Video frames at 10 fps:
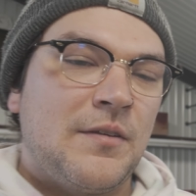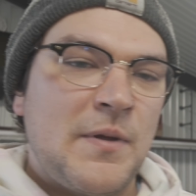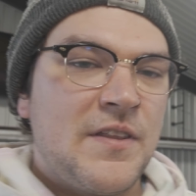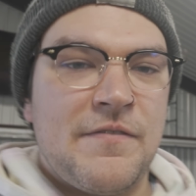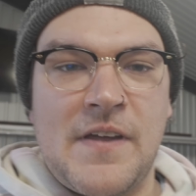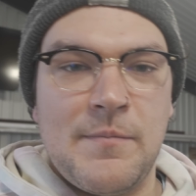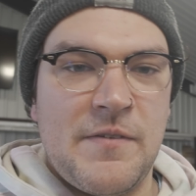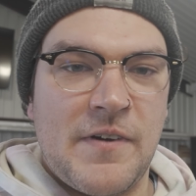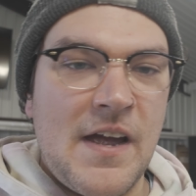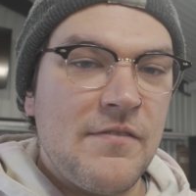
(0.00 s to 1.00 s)
been in the
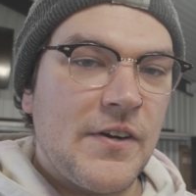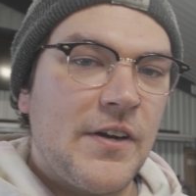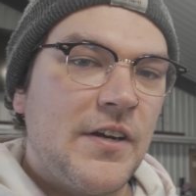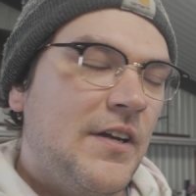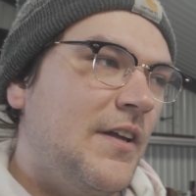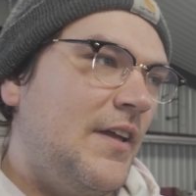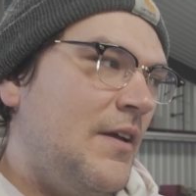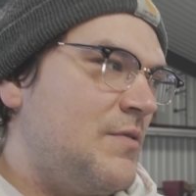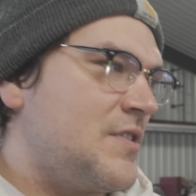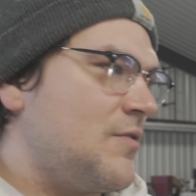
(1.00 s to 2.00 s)
family forever.
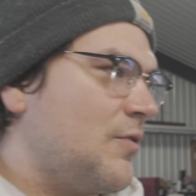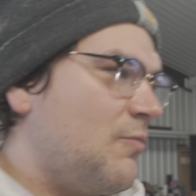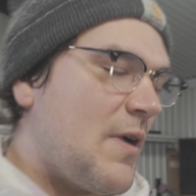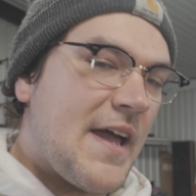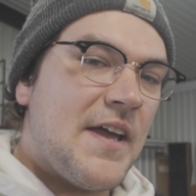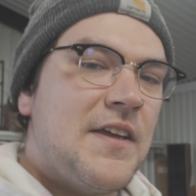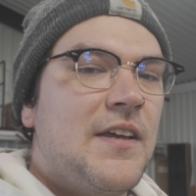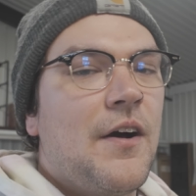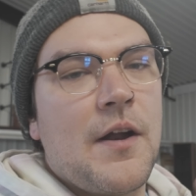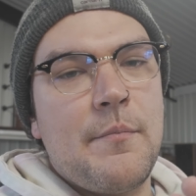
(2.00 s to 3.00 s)
It was sold away.
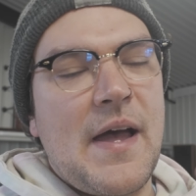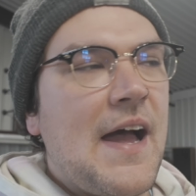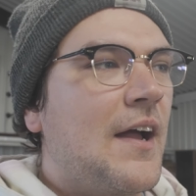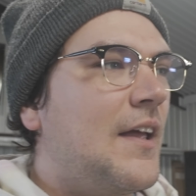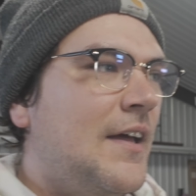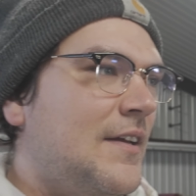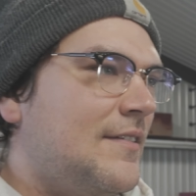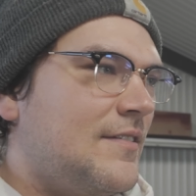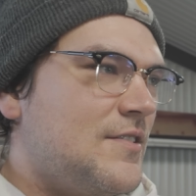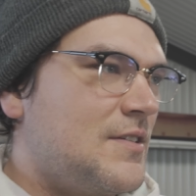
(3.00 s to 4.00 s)
He got it back, and
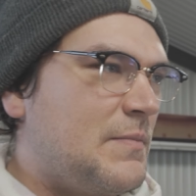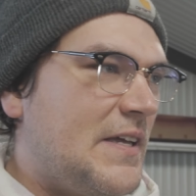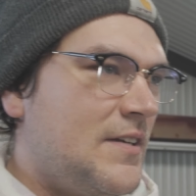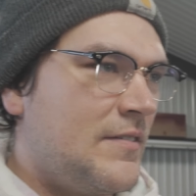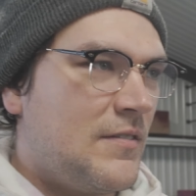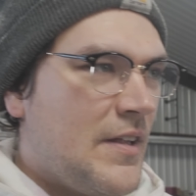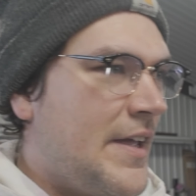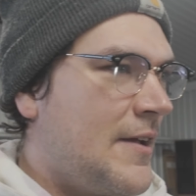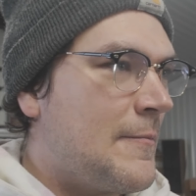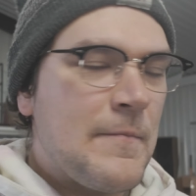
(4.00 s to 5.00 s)
it's just been
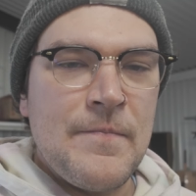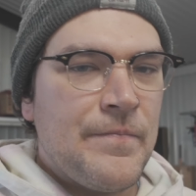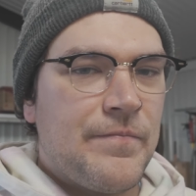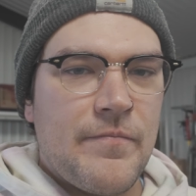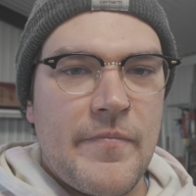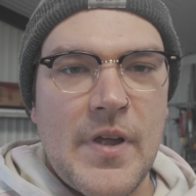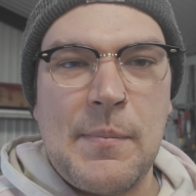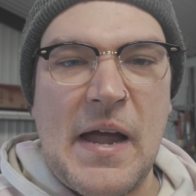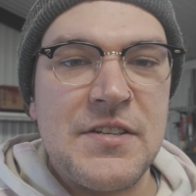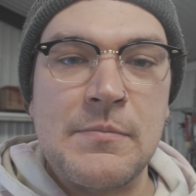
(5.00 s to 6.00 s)
like
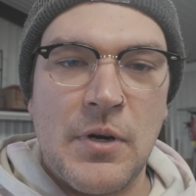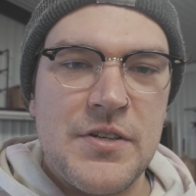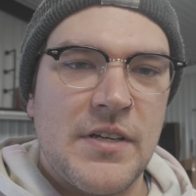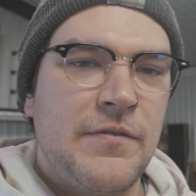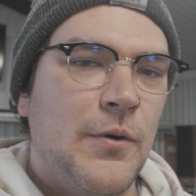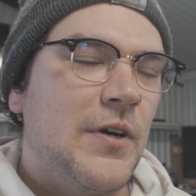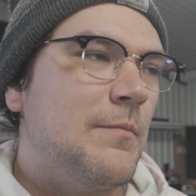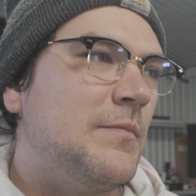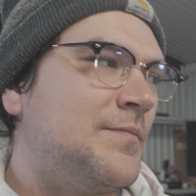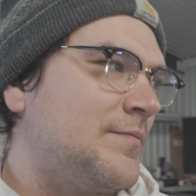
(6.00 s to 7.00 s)
a passion project for
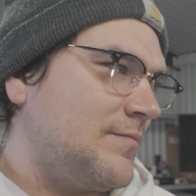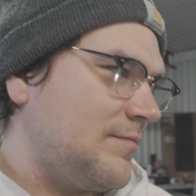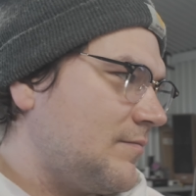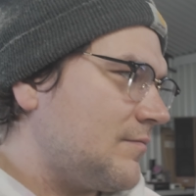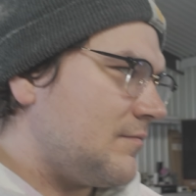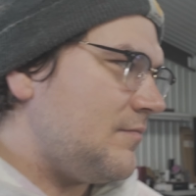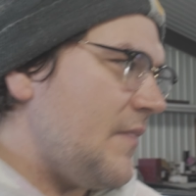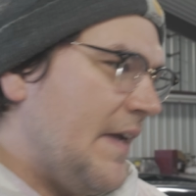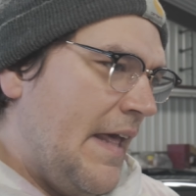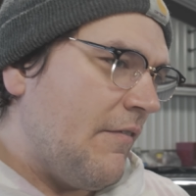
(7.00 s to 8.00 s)
him.
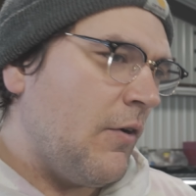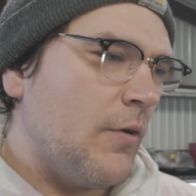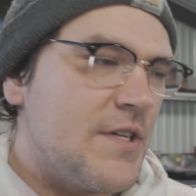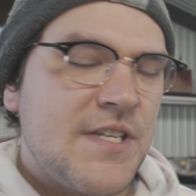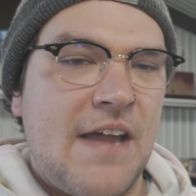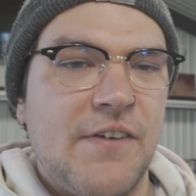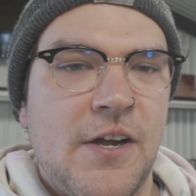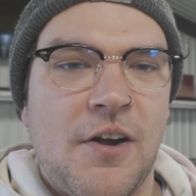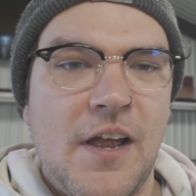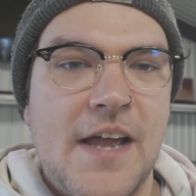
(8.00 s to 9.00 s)
And of course, every
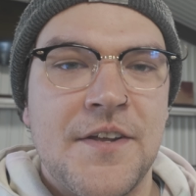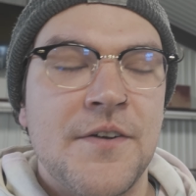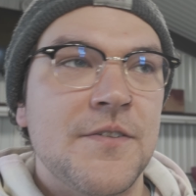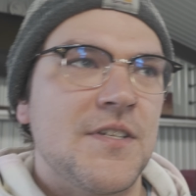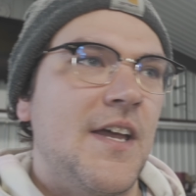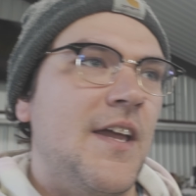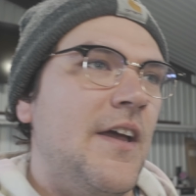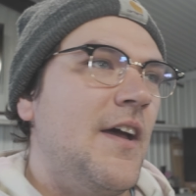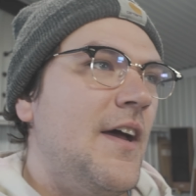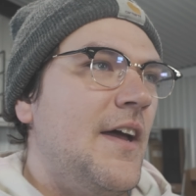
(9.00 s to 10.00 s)
car guy knows, like,
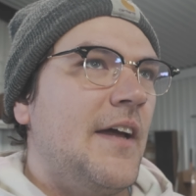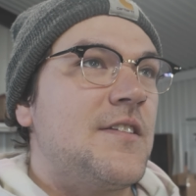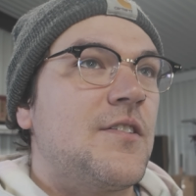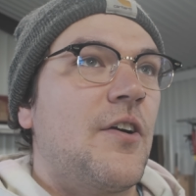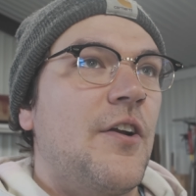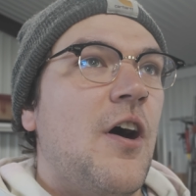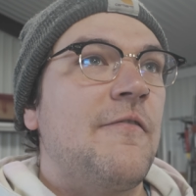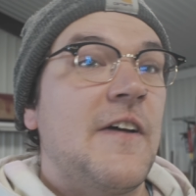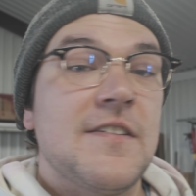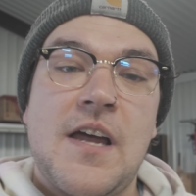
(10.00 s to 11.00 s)
it started
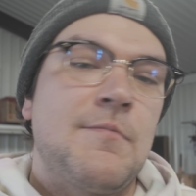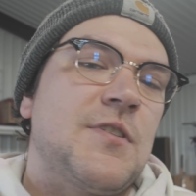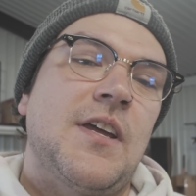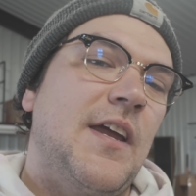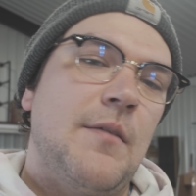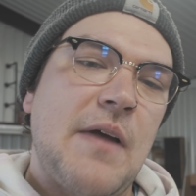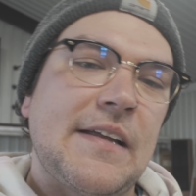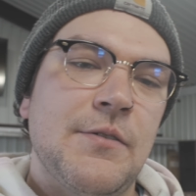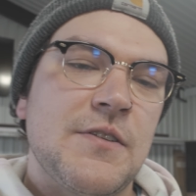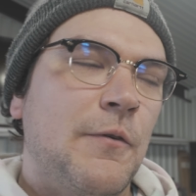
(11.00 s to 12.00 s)
off as I'm just gonna get it
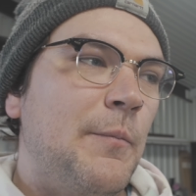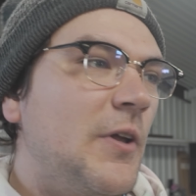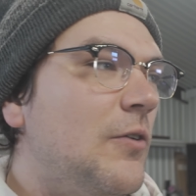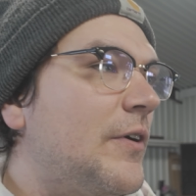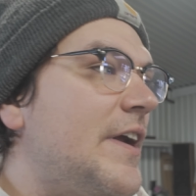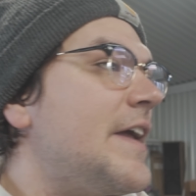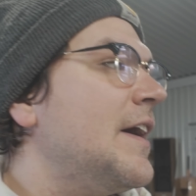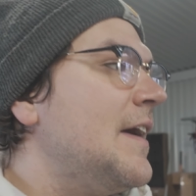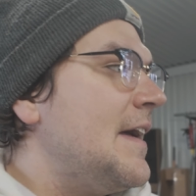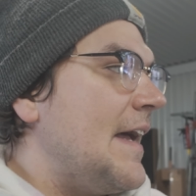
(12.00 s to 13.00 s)
back to its former glory,
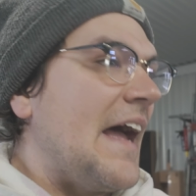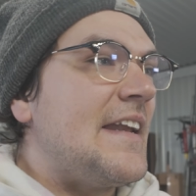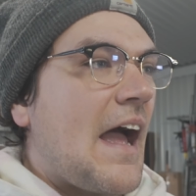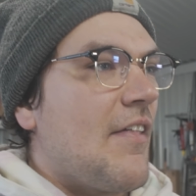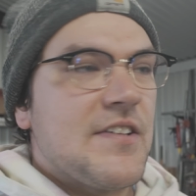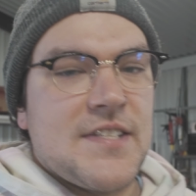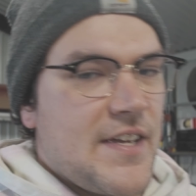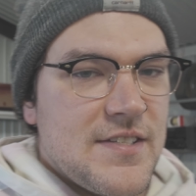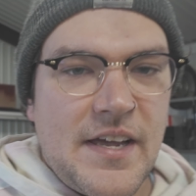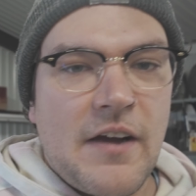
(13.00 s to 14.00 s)
and now this
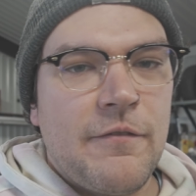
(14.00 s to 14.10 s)
thing is like a